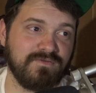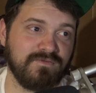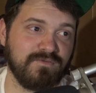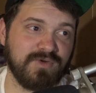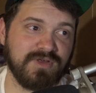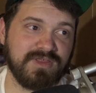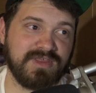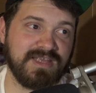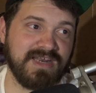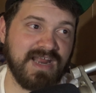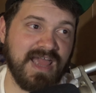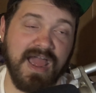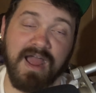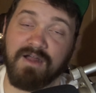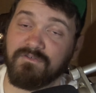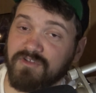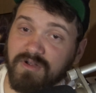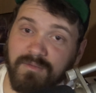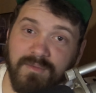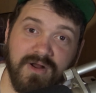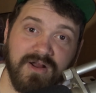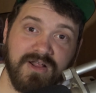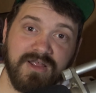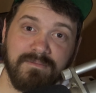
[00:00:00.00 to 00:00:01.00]
with an
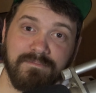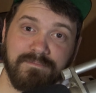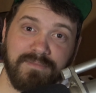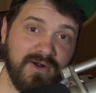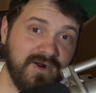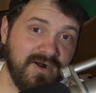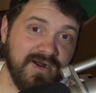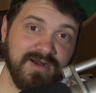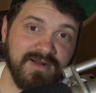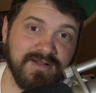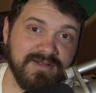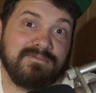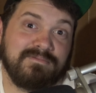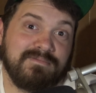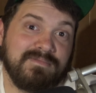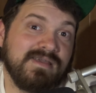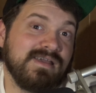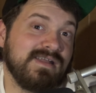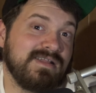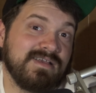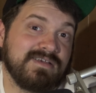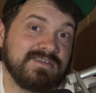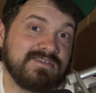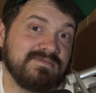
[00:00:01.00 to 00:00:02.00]
aftermarket part,
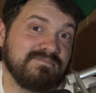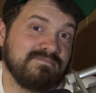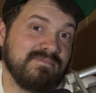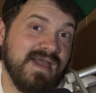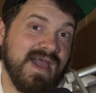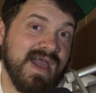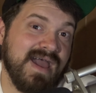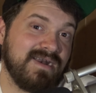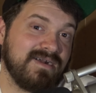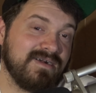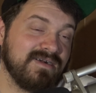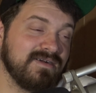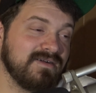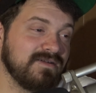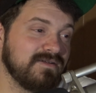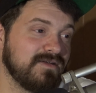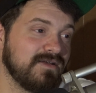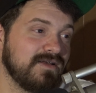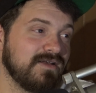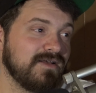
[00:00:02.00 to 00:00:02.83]
it doesn't matter.